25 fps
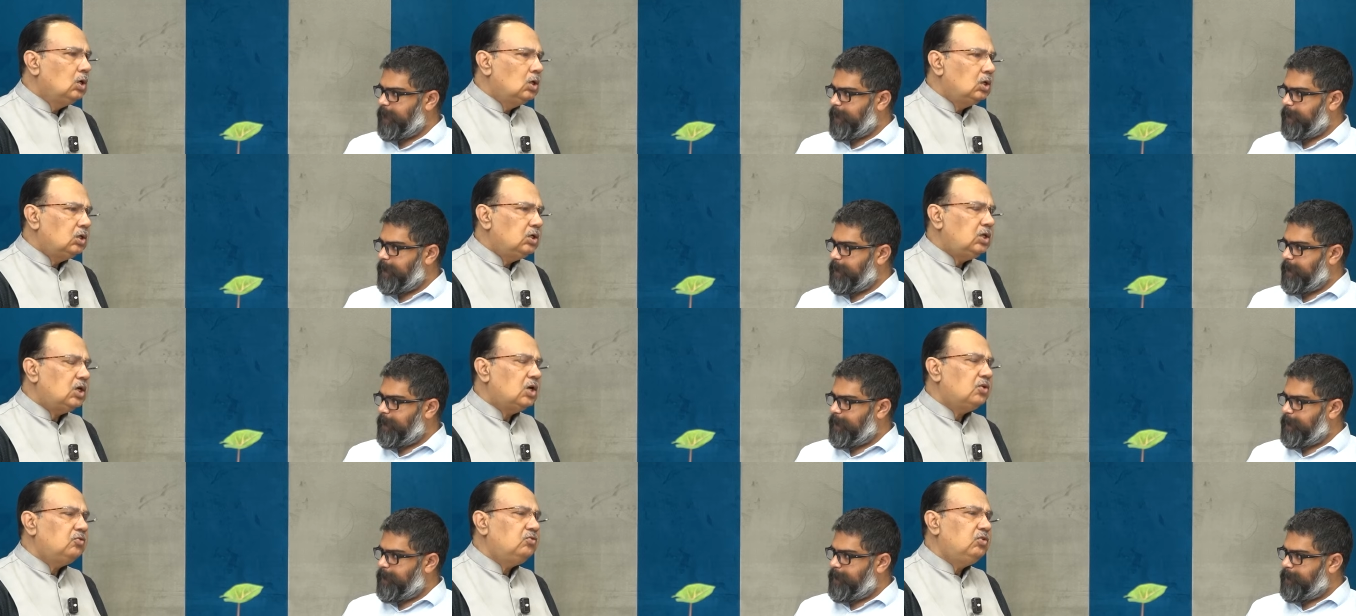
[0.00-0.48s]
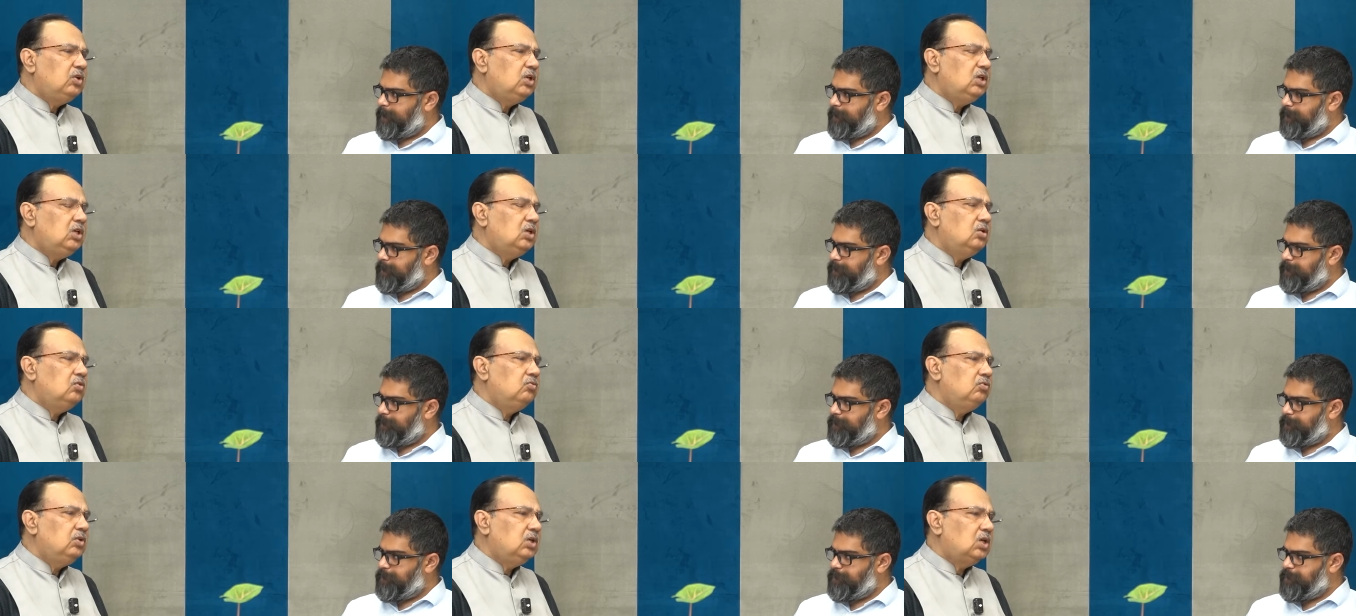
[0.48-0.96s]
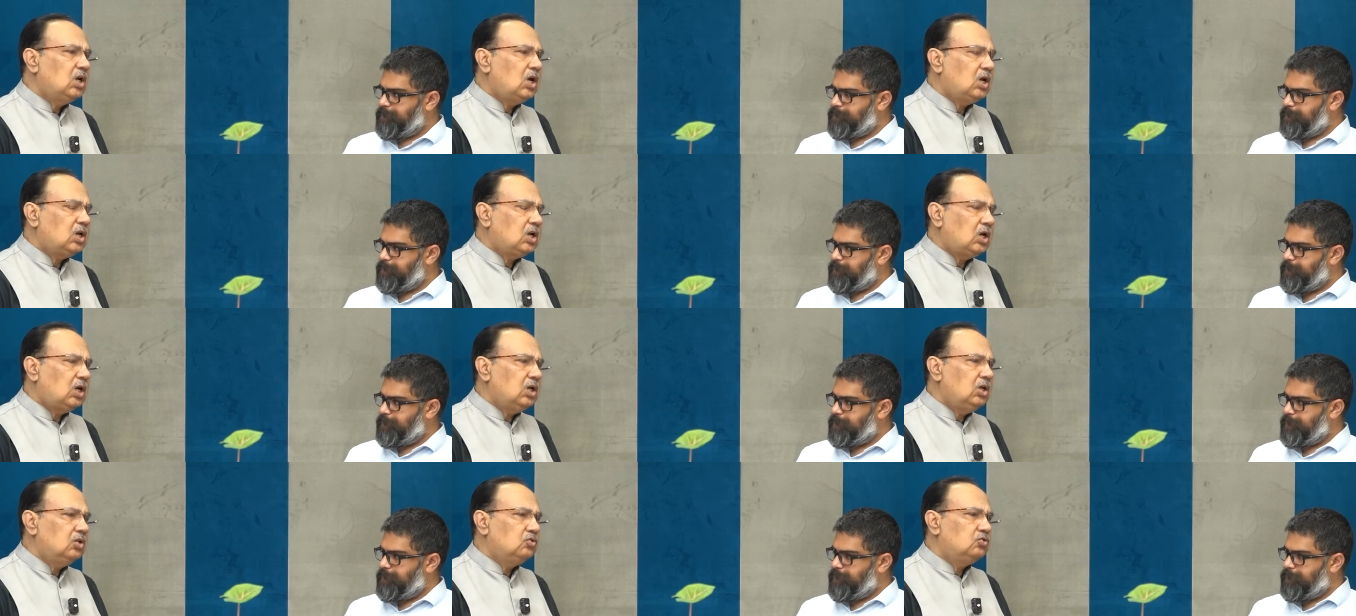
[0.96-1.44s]
Speaker 1: Yeah, we, we are
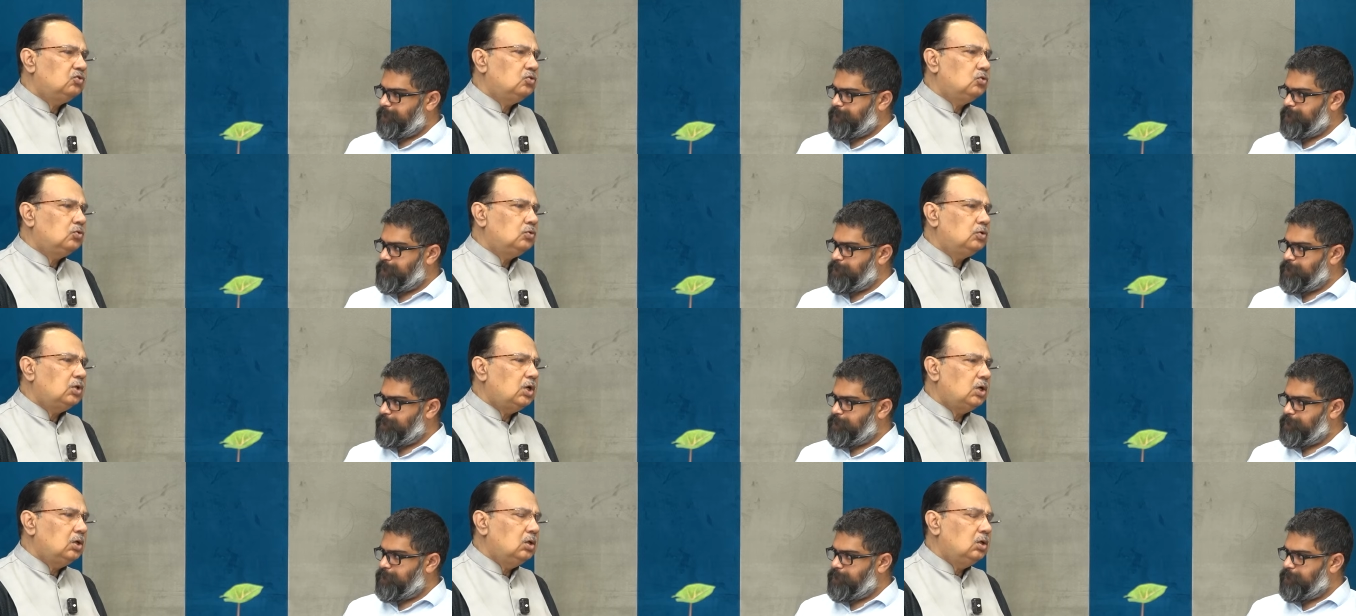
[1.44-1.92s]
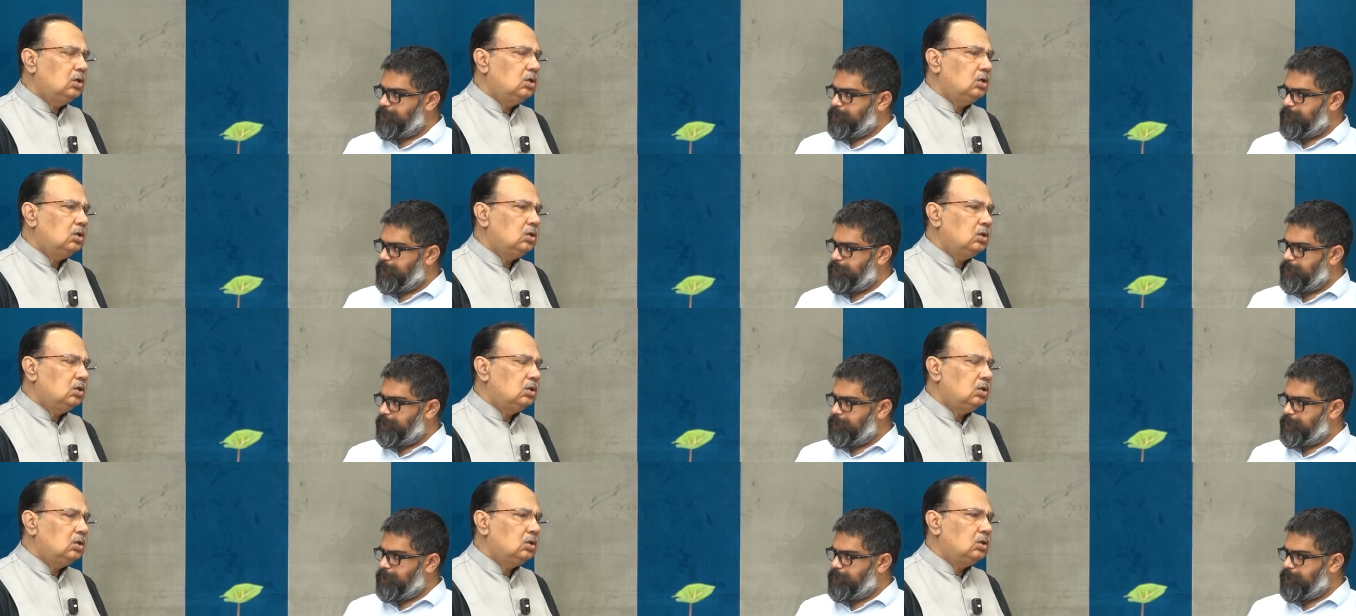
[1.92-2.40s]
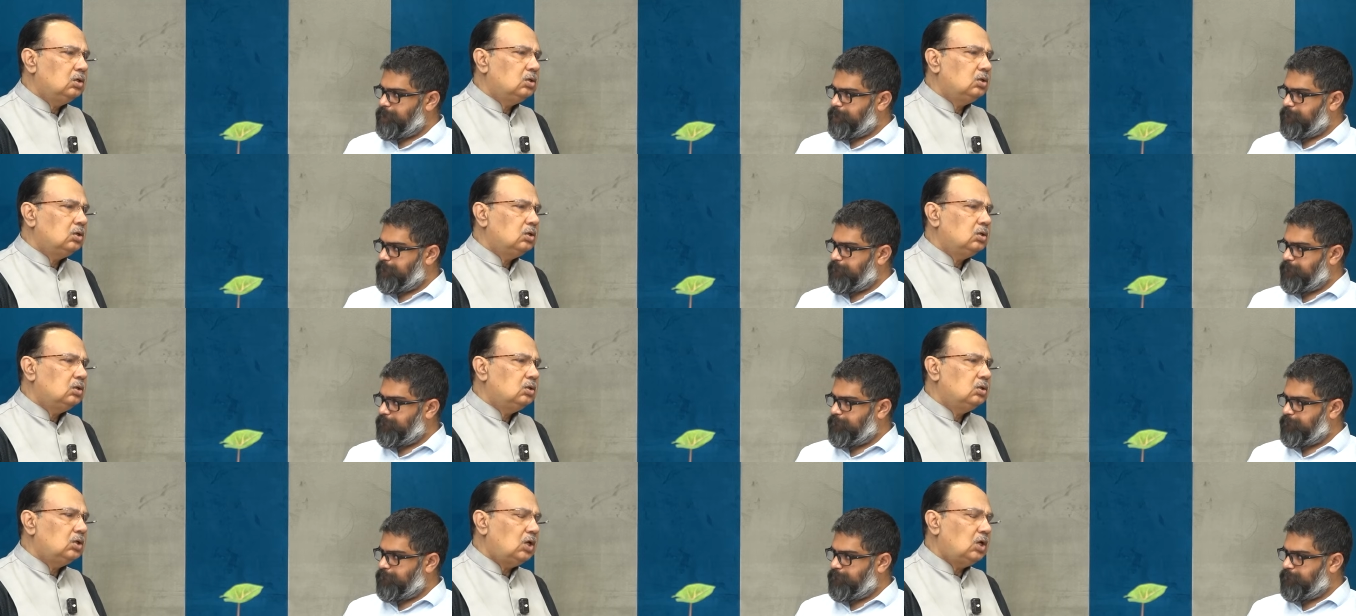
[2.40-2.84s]
ISO uh,